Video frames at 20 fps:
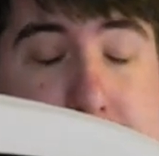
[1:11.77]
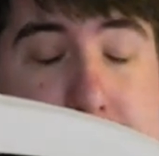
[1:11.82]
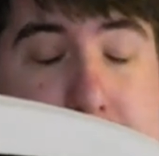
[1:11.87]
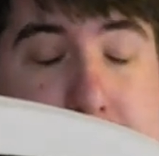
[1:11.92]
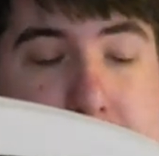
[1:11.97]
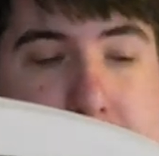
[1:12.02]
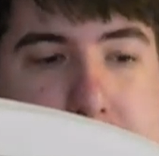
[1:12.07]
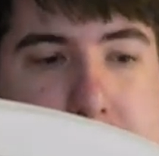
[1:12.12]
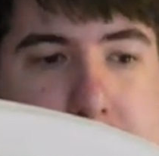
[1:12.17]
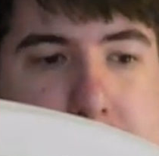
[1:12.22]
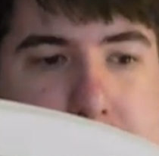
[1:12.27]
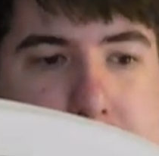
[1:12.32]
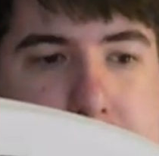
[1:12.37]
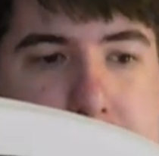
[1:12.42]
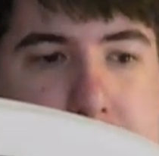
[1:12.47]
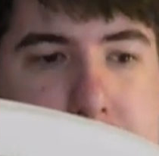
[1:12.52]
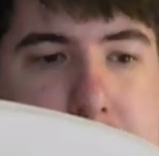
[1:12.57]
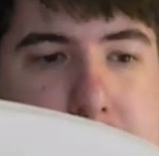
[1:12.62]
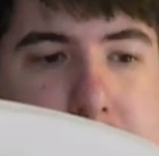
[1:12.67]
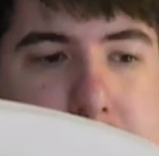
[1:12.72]
And he gets
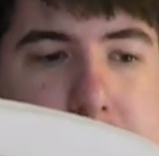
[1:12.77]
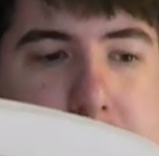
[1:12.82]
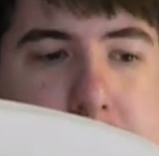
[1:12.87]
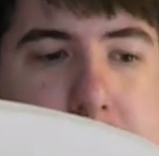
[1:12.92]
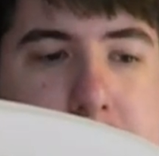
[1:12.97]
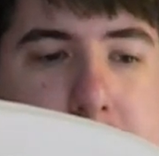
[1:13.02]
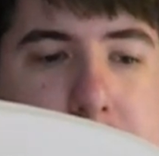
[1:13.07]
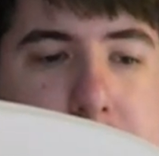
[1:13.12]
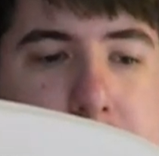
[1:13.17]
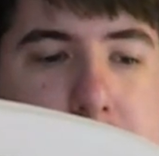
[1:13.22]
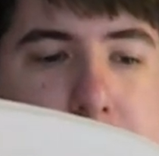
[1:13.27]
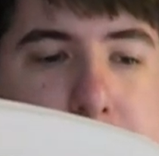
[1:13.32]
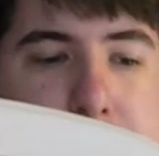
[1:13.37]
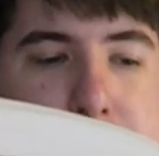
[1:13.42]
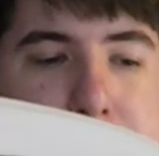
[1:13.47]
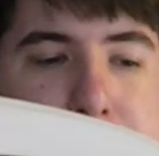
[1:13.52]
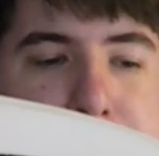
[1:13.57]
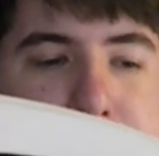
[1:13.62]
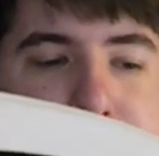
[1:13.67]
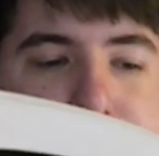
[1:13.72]
her to forgive
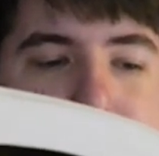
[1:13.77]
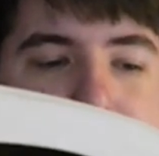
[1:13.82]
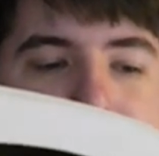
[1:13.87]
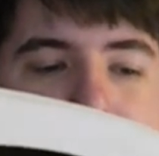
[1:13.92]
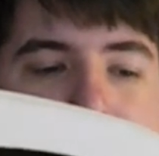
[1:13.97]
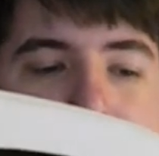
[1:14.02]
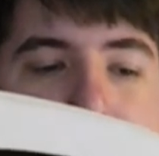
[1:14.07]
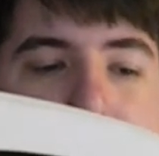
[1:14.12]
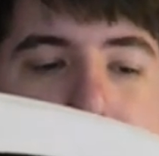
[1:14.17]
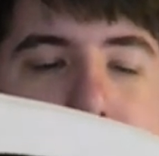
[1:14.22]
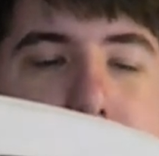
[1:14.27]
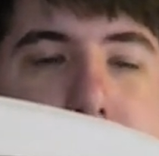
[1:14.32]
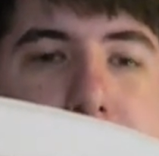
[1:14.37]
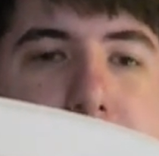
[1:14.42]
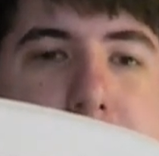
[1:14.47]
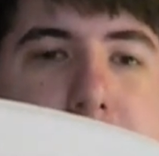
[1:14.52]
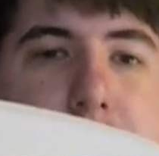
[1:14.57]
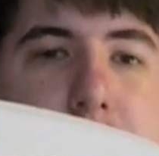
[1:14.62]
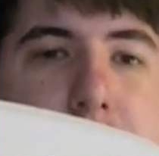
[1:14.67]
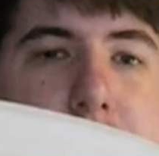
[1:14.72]
him by promising
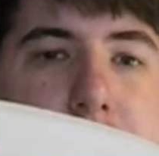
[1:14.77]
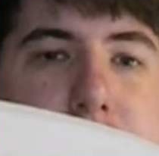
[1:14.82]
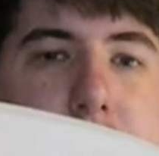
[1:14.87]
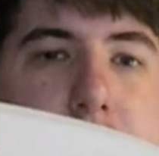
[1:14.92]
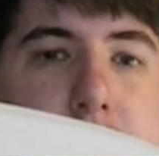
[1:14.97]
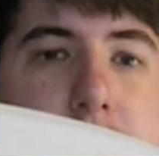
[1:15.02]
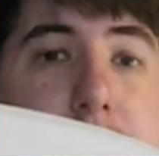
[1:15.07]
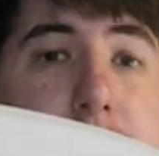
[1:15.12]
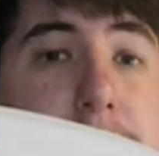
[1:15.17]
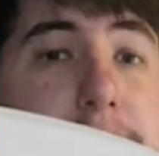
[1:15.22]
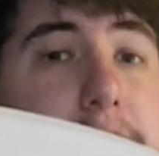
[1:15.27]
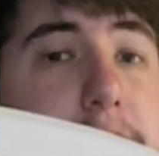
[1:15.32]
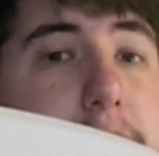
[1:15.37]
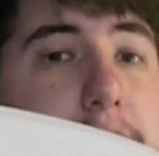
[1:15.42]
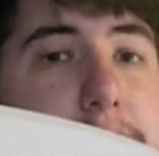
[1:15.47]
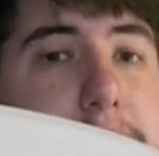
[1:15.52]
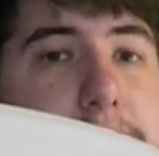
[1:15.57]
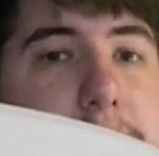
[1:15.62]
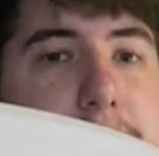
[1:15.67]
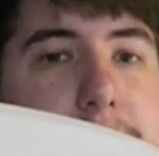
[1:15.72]
that she can drive on the
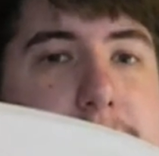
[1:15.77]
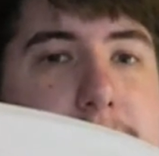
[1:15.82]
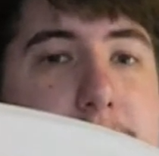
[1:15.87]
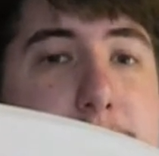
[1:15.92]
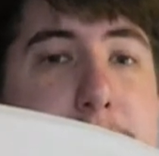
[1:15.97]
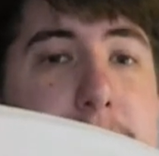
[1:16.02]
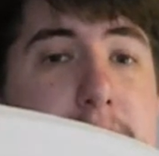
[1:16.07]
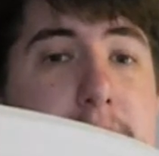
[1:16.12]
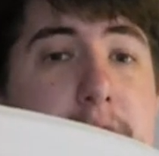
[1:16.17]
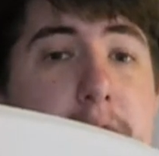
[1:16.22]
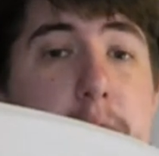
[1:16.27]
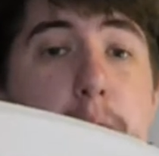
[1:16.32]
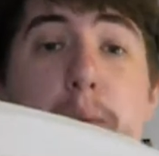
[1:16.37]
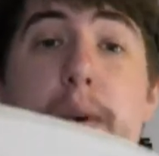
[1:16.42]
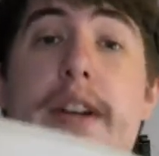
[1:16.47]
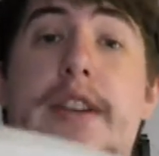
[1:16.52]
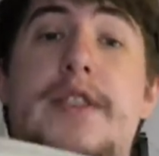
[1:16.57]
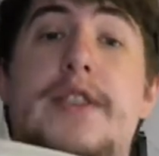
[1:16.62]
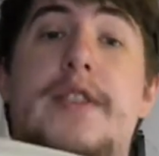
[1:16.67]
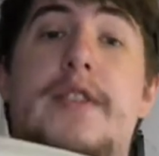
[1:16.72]
Saturday trip,
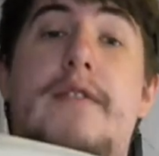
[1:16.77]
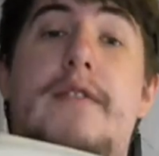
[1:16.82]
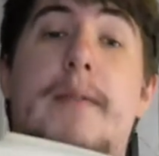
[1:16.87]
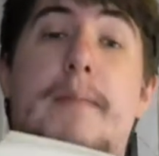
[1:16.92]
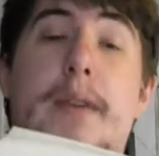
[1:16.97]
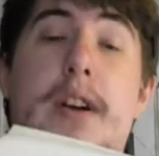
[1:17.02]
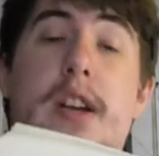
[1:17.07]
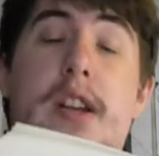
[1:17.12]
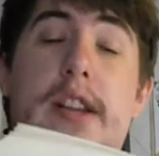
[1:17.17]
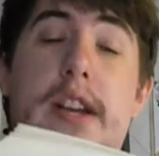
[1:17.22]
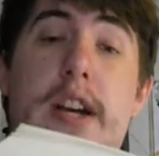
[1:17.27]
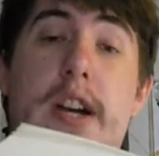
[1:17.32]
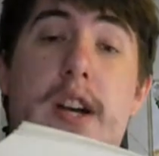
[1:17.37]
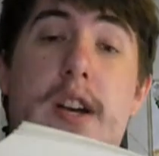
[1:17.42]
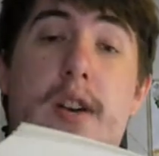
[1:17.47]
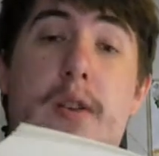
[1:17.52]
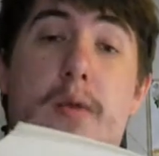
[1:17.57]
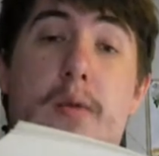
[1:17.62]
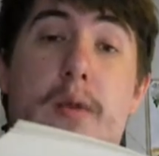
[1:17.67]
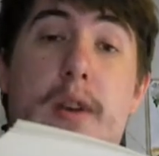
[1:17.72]
which, from
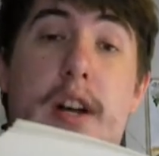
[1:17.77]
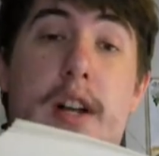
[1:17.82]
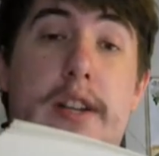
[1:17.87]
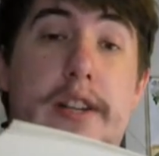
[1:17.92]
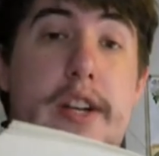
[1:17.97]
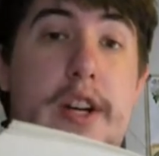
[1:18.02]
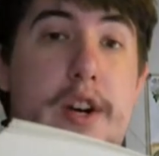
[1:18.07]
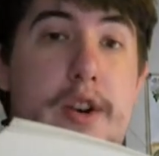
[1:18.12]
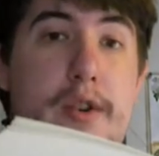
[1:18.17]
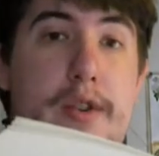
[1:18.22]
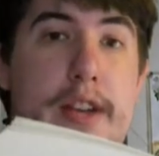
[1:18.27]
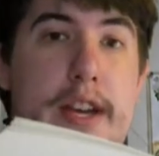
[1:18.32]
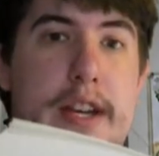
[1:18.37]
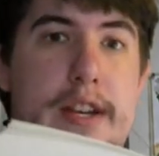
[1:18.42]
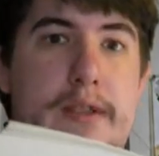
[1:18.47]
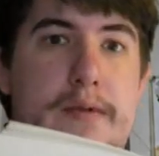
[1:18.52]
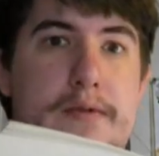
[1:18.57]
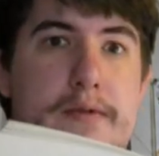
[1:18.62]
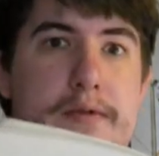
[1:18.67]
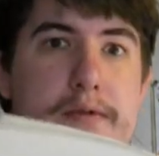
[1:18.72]
earlier, we all know
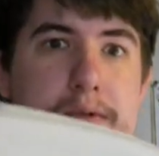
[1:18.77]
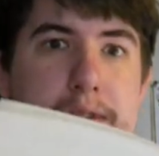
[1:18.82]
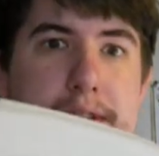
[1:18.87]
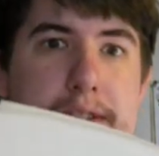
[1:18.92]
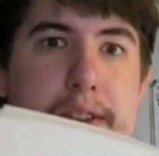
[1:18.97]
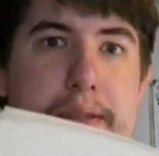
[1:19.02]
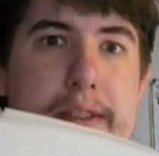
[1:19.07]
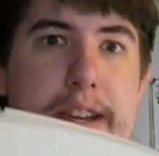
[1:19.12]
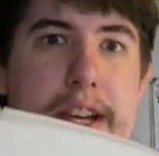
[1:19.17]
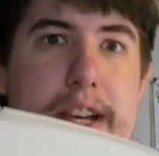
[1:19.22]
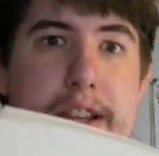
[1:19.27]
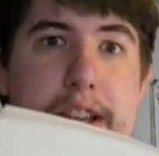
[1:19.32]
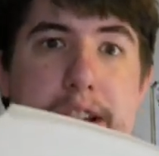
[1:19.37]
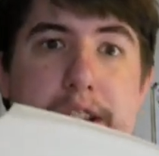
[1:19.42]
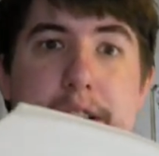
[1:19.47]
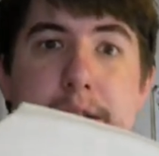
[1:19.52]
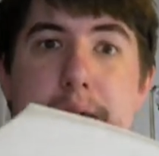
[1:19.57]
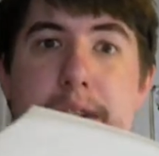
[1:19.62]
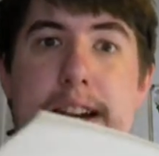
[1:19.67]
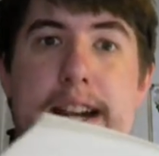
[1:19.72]
that was something
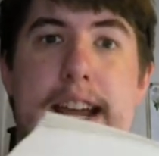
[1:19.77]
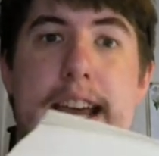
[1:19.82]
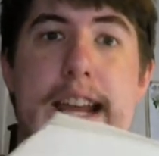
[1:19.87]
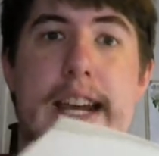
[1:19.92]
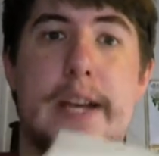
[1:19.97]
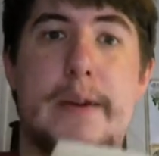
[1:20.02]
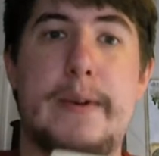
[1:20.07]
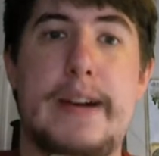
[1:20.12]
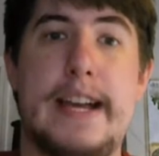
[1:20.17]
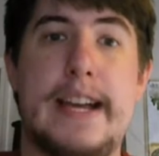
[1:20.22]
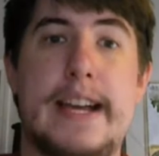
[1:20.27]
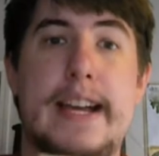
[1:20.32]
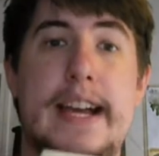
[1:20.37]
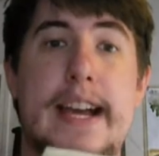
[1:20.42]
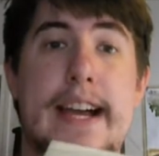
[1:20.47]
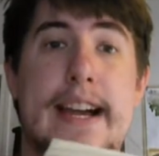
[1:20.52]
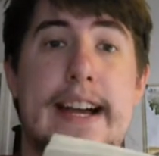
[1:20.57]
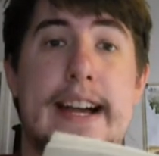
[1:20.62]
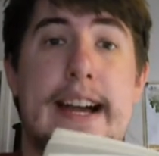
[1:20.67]
that she wanted anyway.